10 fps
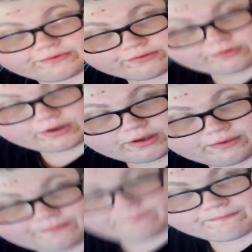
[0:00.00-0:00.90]
feel
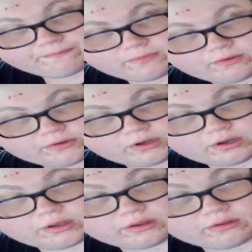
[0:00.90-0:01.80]
right. Hold
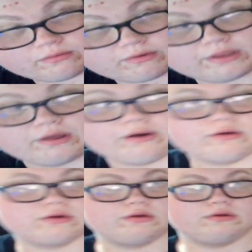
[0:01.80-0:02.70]
on. Right there.
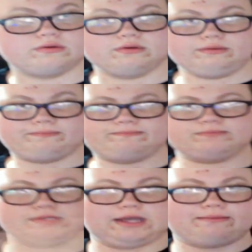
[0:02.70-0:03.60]

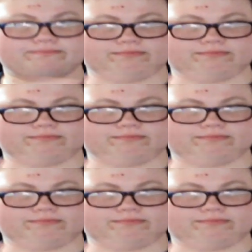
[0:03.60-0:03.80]
Stop.